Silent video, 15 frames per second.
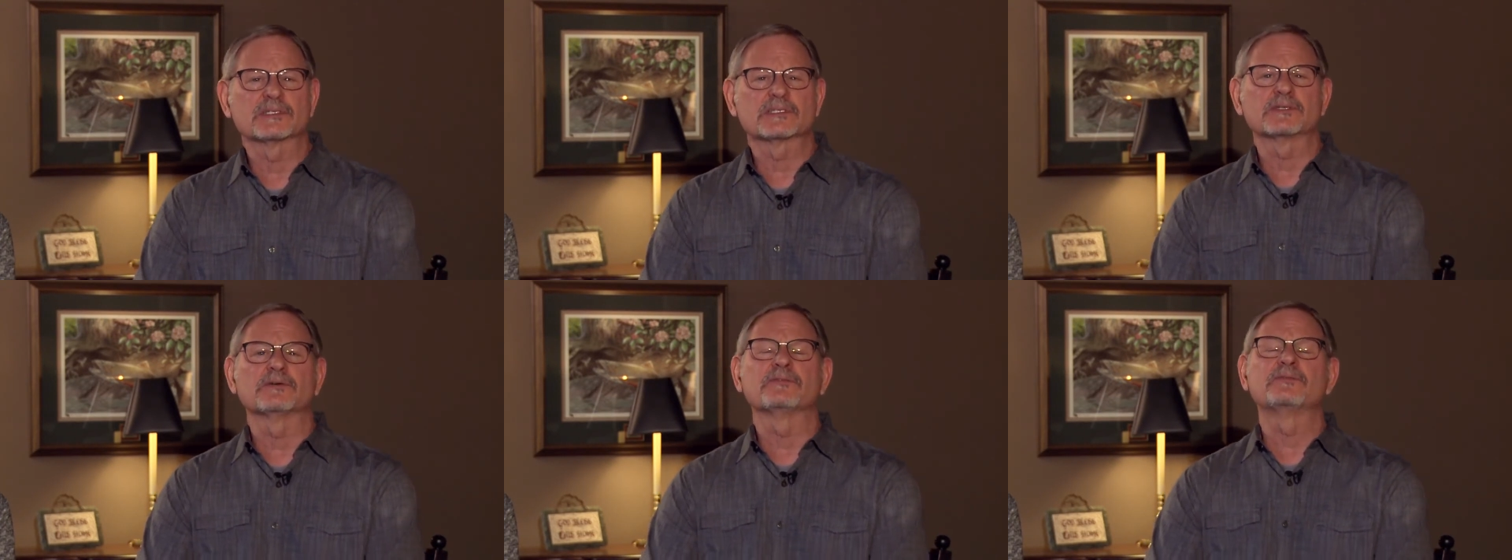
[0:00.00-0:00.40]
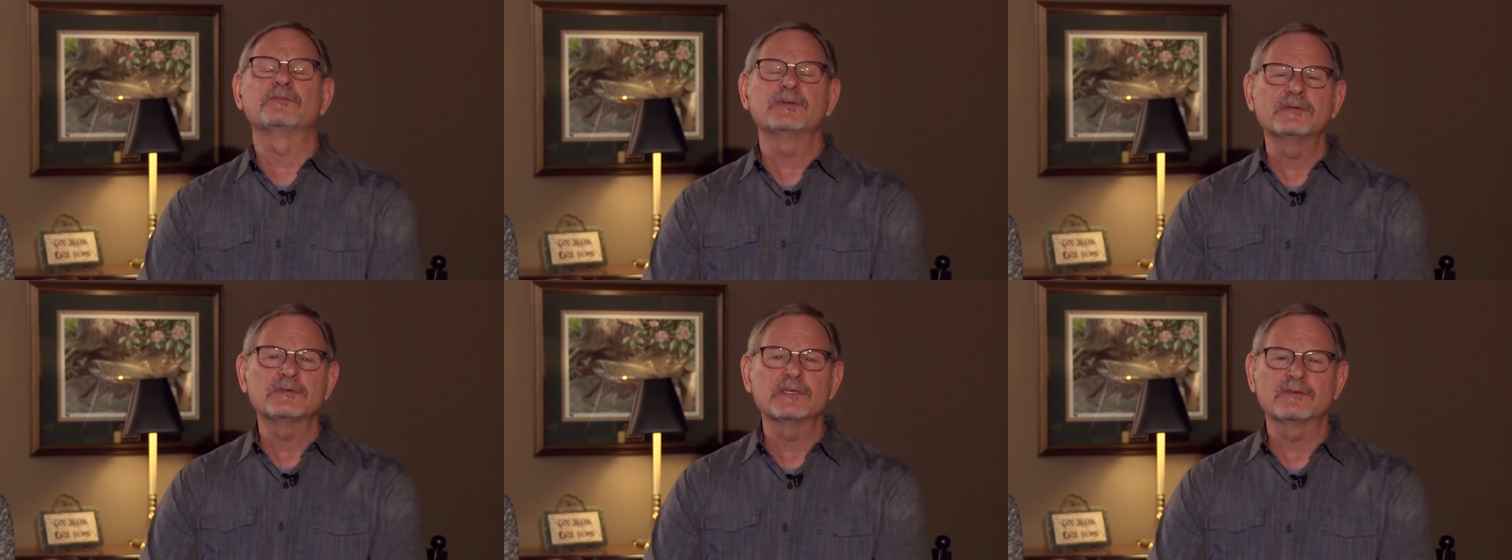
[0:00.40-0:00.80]
still
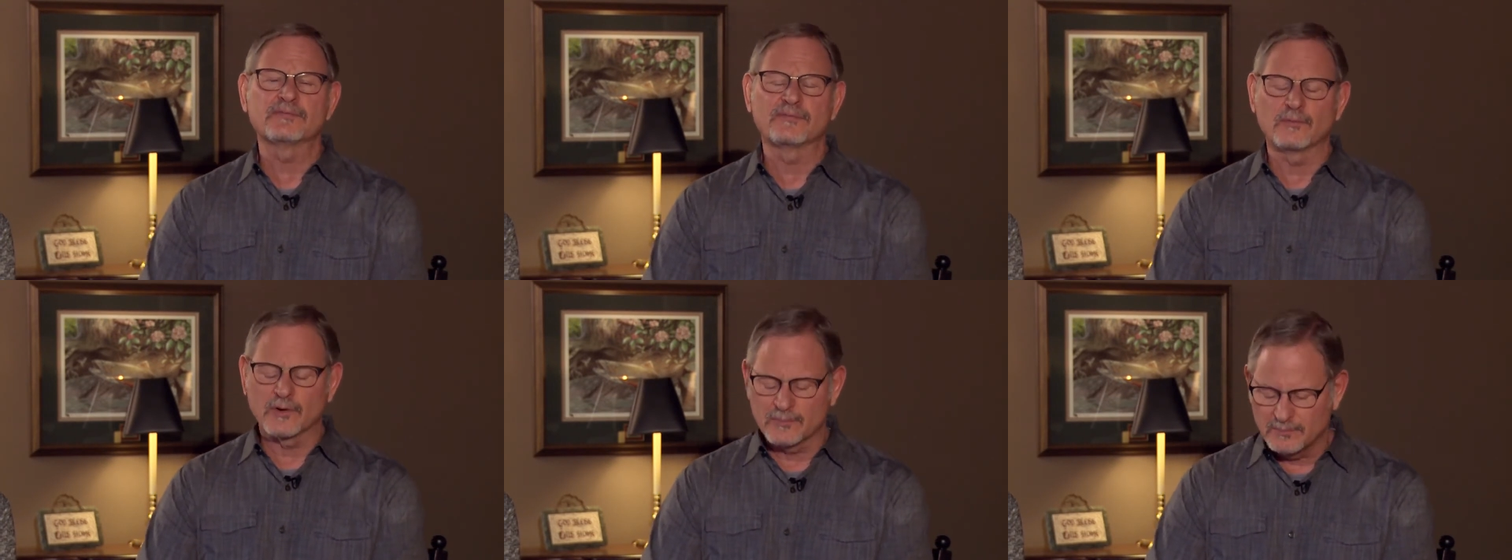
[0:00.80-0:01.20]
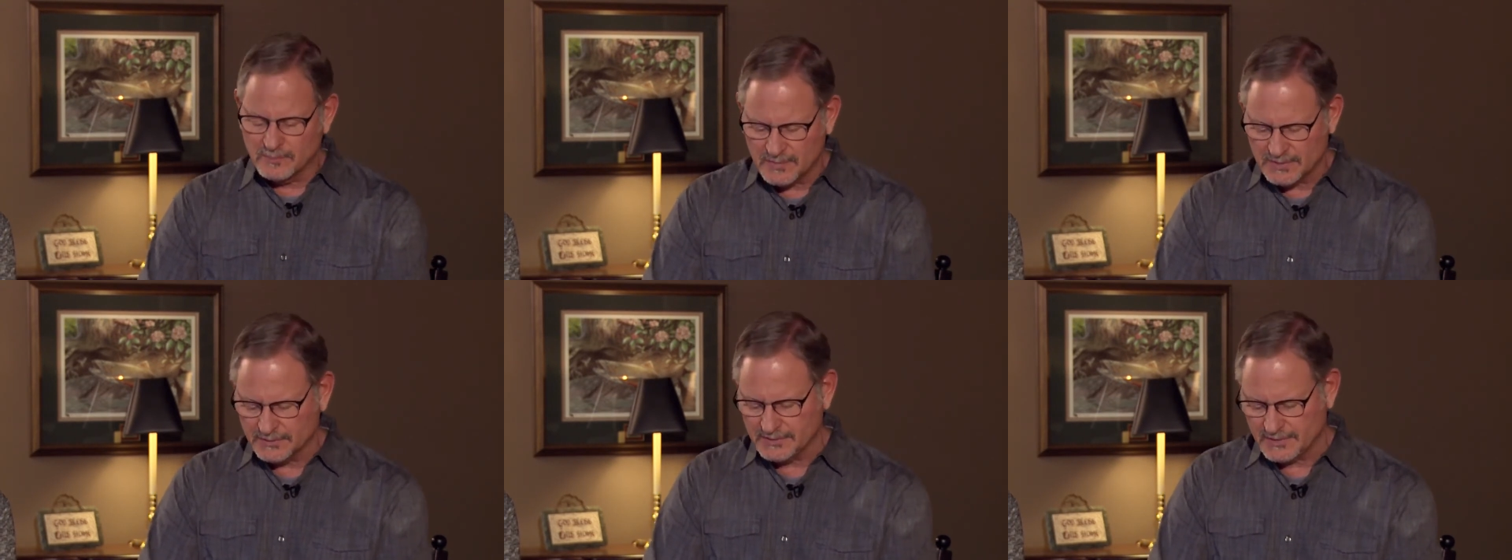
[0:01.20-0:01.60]
54
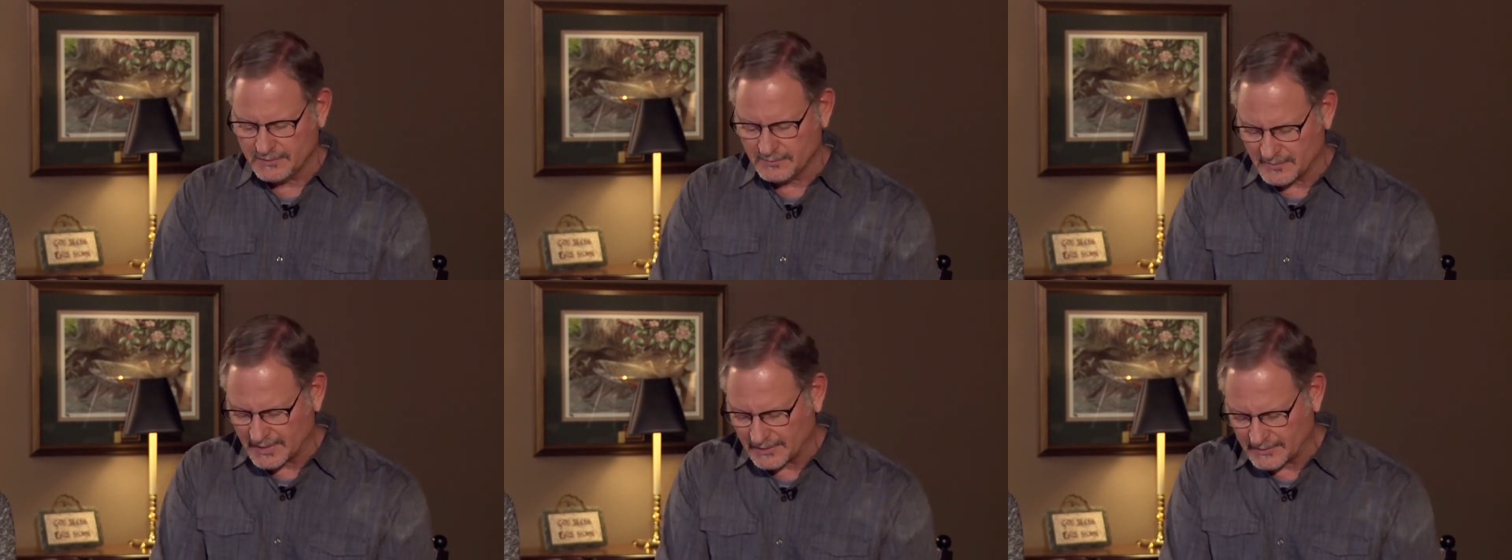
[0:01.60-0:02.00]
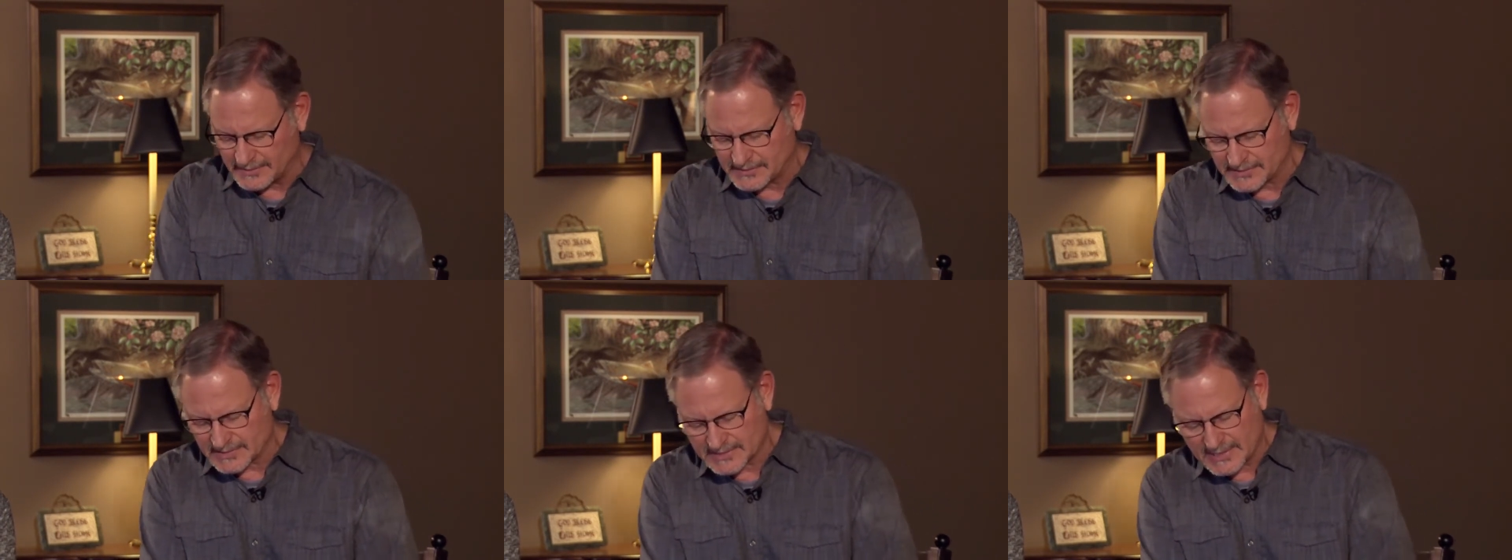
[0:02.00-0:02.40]
million
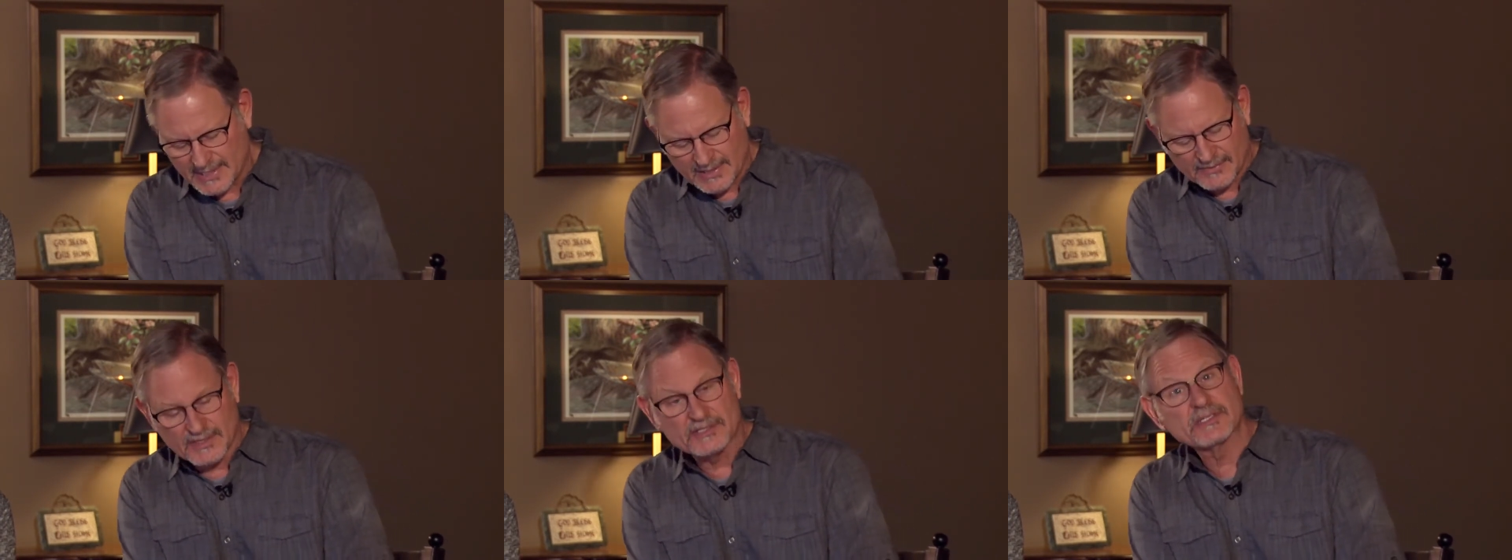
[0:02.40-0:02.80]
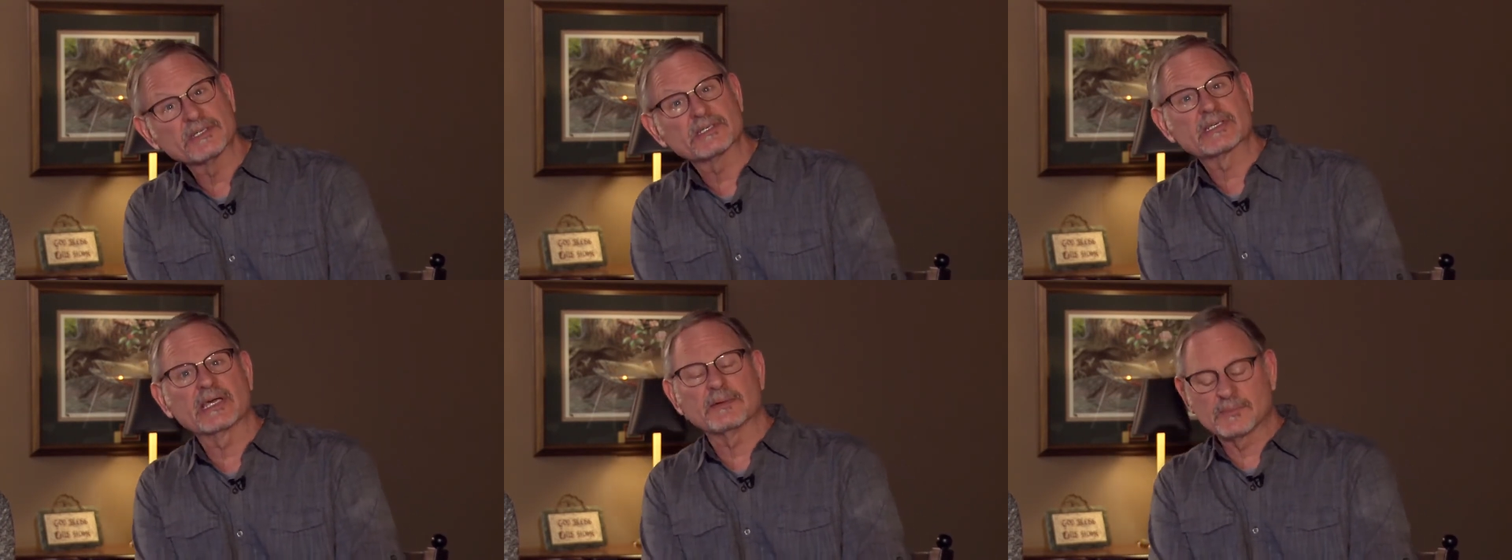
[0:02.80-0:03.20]
marriages that
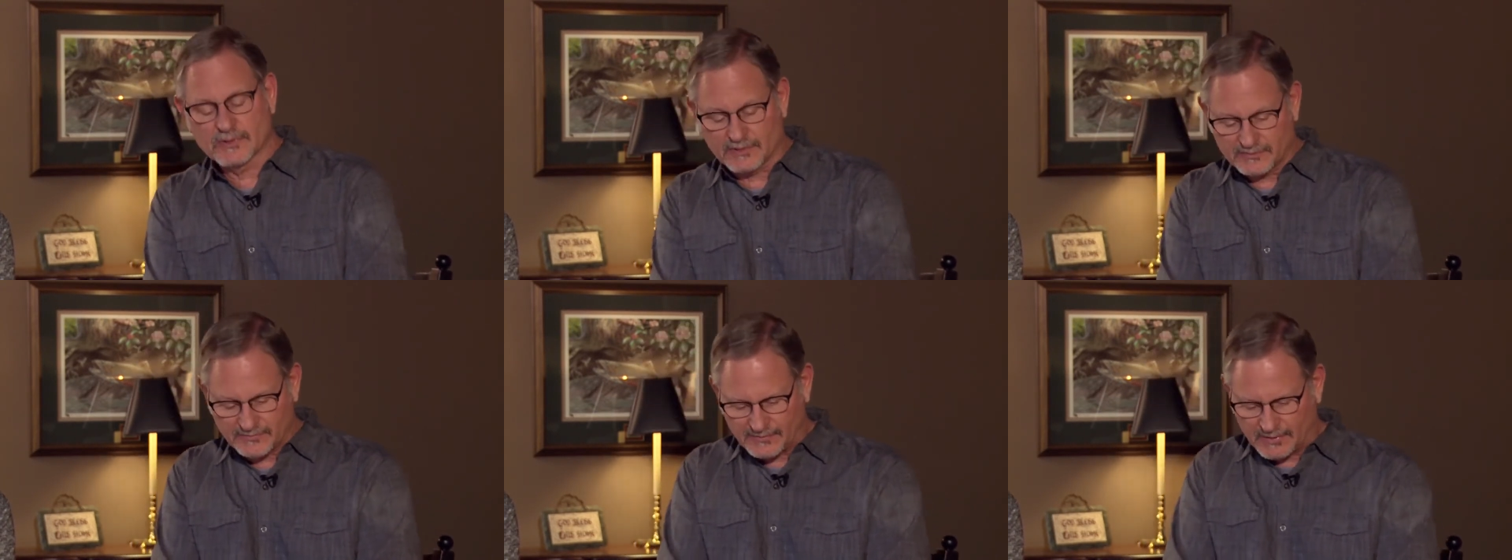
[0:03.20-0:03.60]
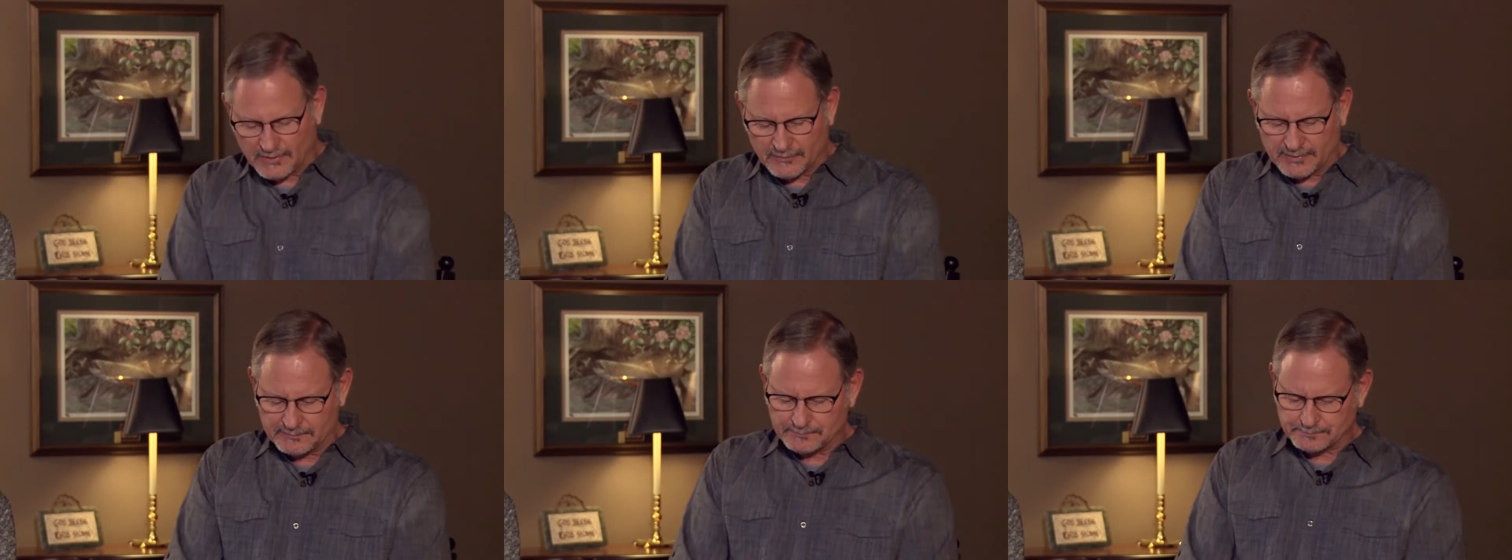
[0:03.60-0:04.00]
just kept on
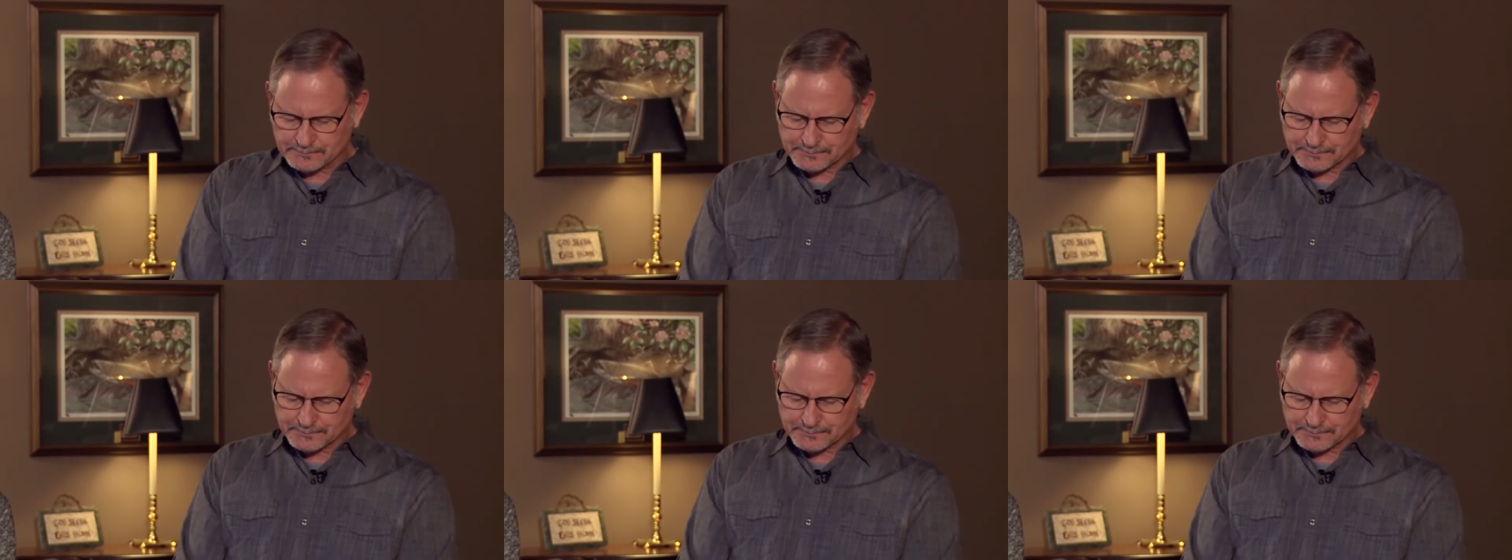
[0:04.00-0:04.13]
flowing.